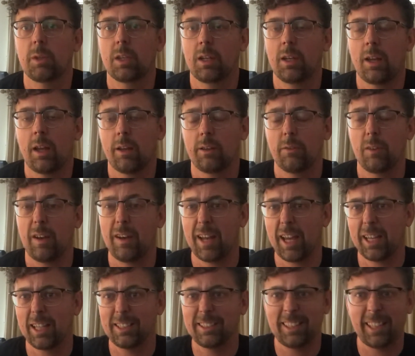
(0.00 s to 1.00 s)
of the
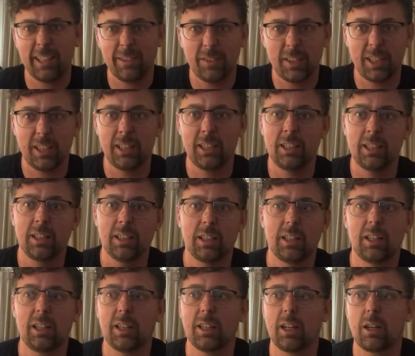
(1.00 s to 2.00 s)
negativity
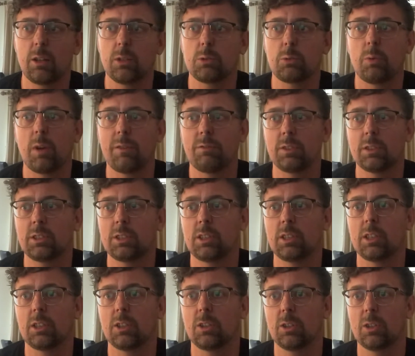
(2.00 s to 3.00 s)
that I was
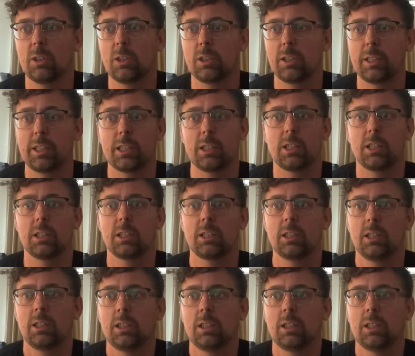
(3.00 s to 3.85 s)
referencing earlier